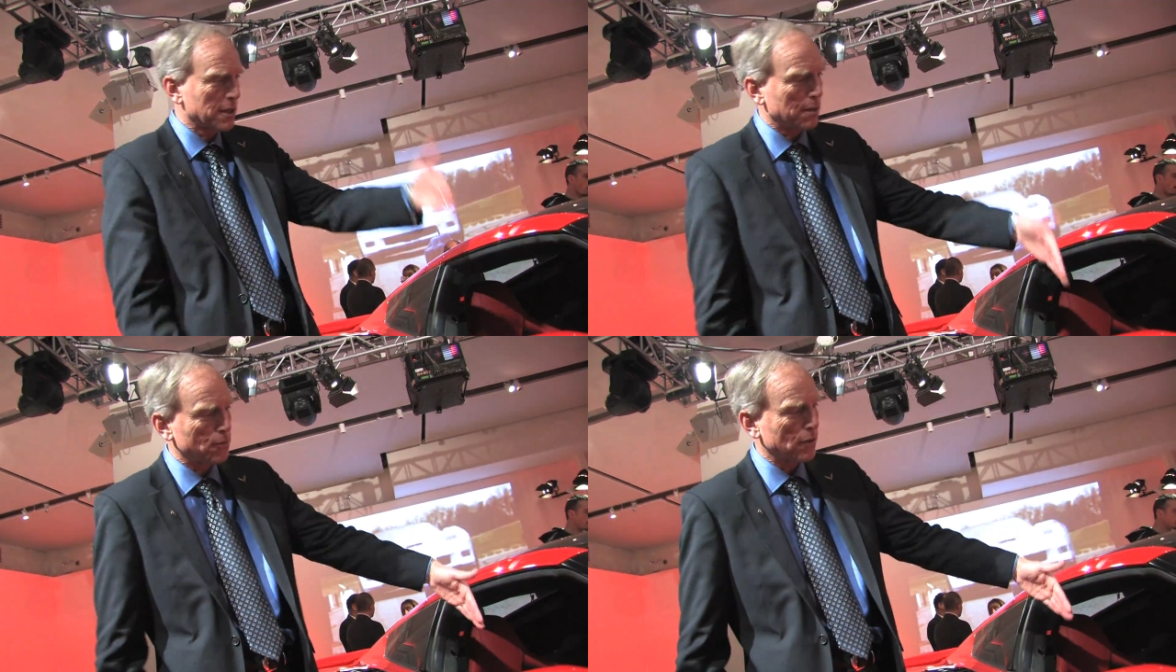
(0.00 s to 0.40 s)

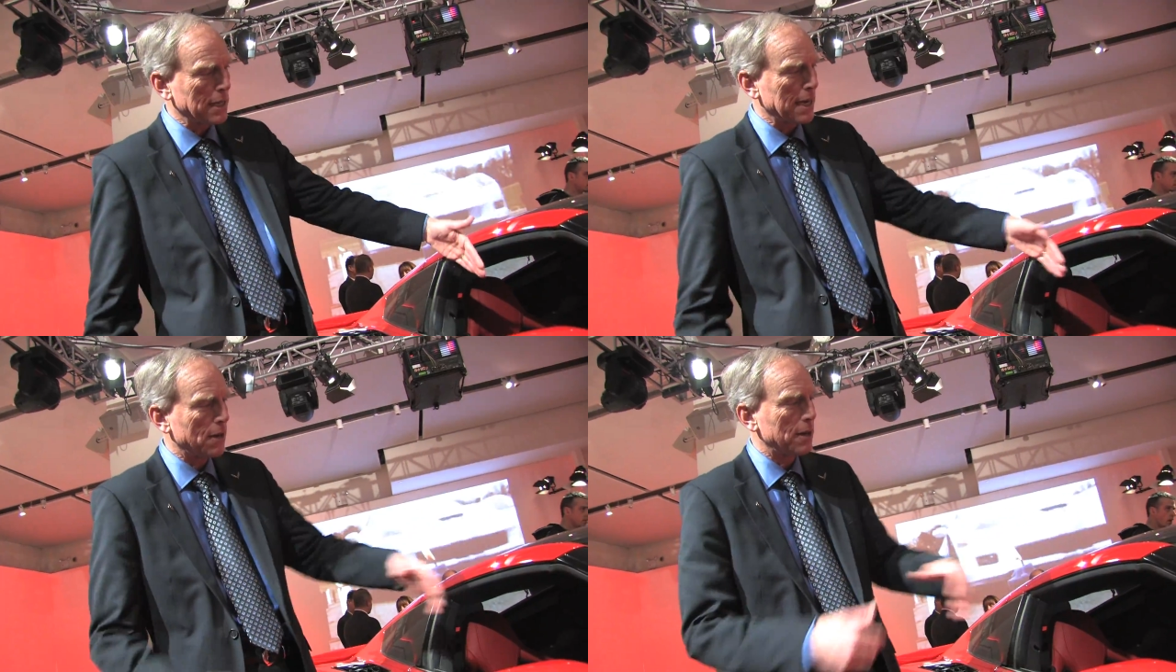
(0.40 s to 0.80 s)
that comes right
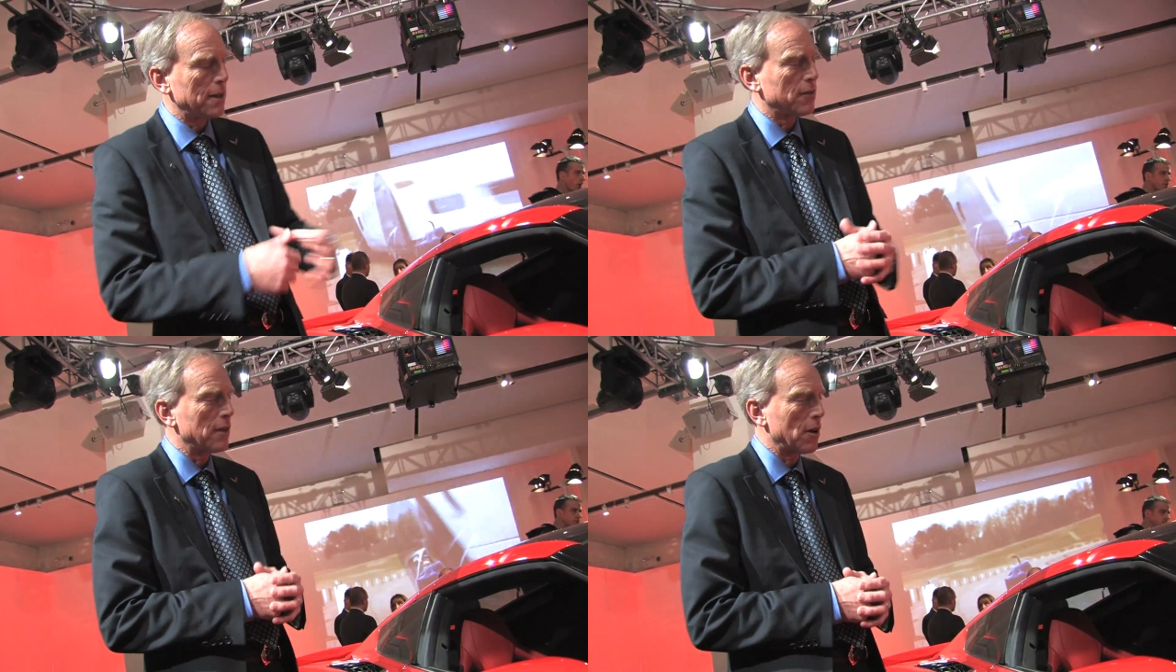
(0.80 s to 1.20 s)
down into
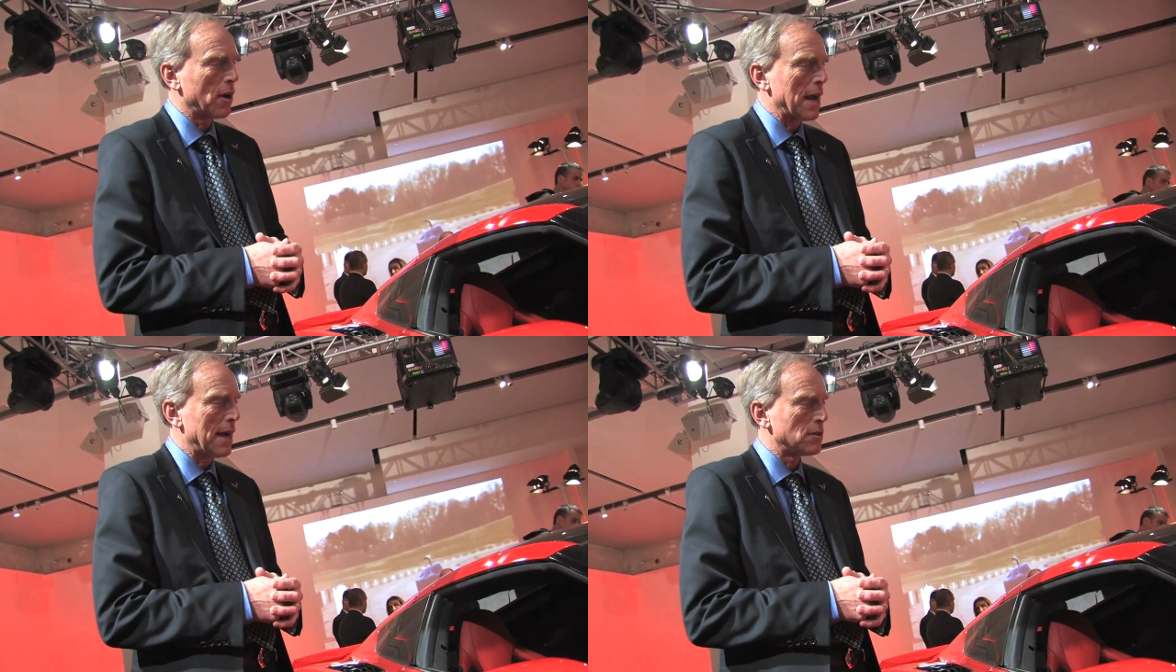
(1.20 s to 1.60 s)
the center
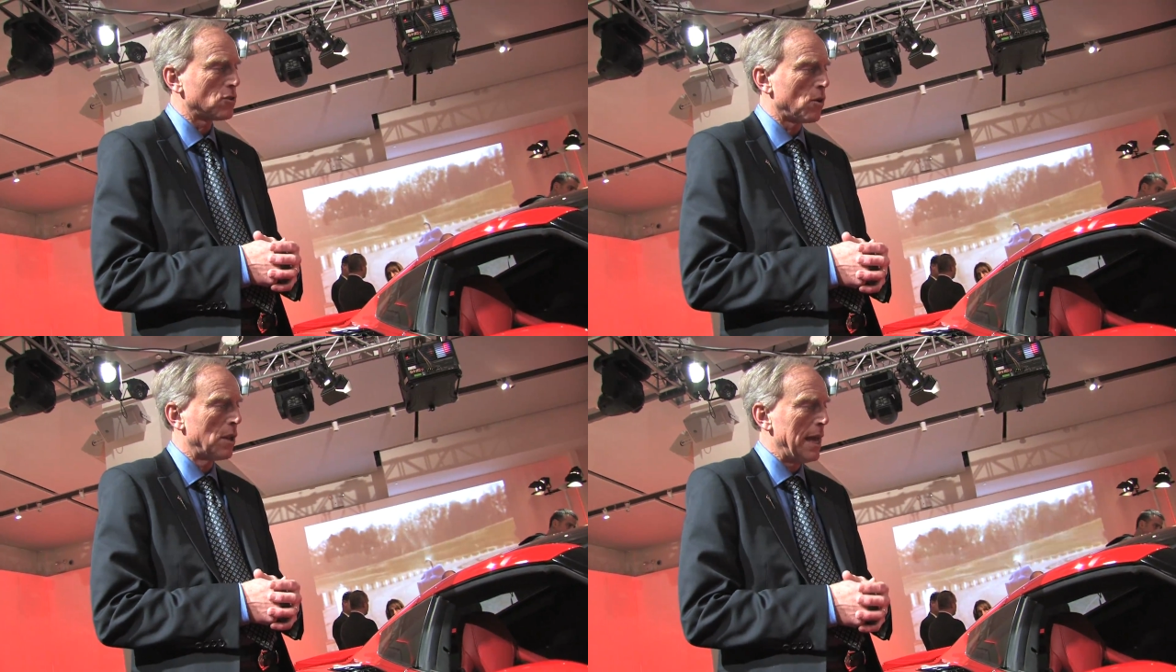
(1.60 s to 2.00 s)

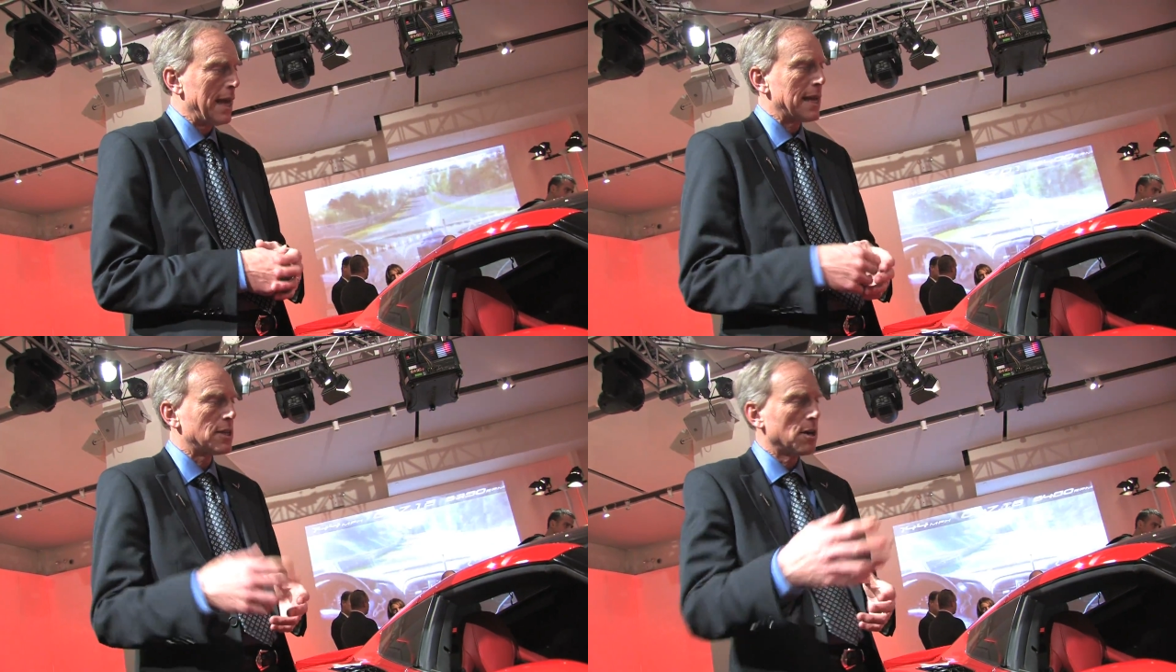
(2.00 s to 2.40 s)
console
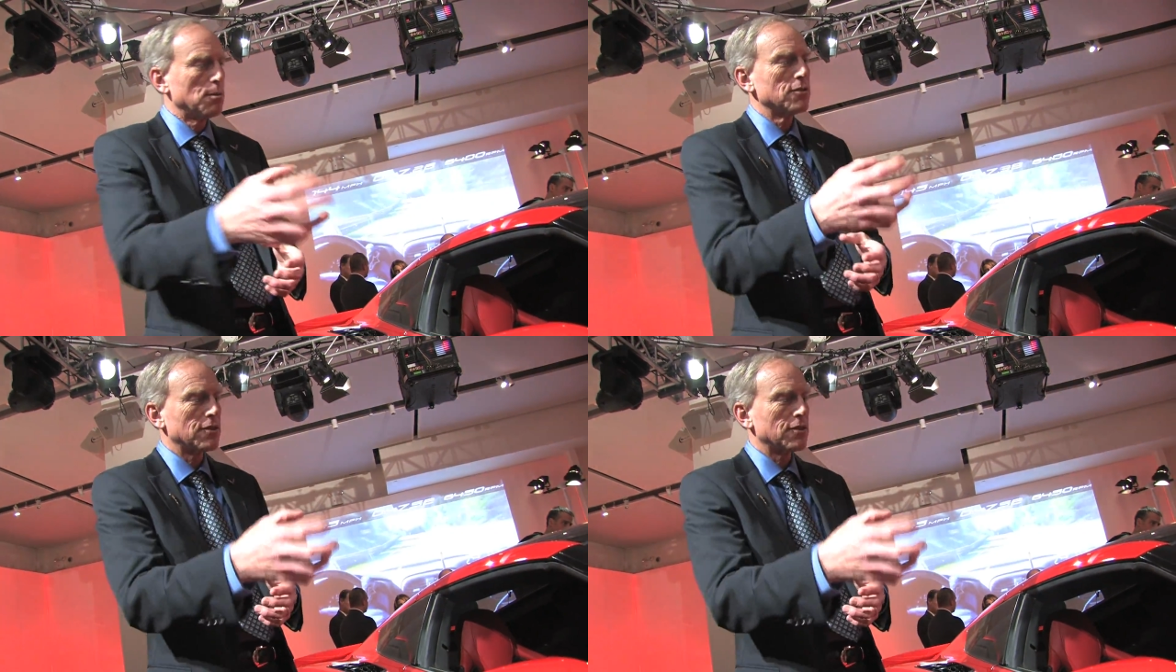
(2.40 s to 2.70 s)
and doubles